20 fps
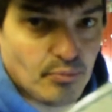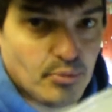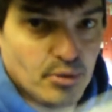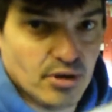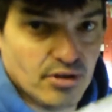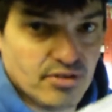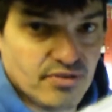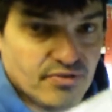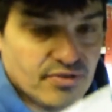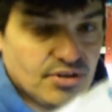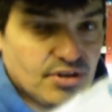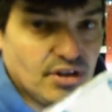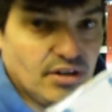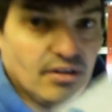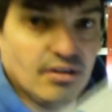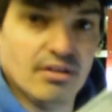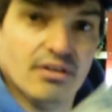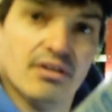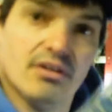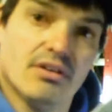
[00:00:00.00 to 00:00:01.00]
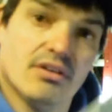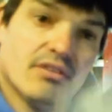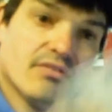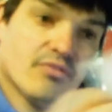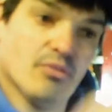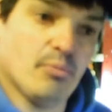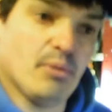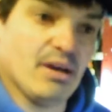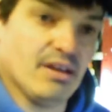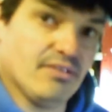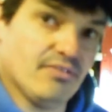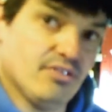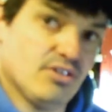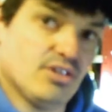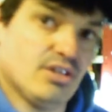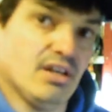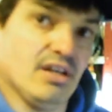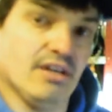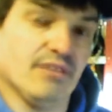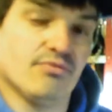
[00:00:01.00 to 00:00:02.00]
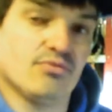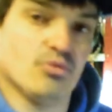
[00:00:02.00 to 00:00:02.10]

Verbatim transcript: perch fishing. For pike fishing I have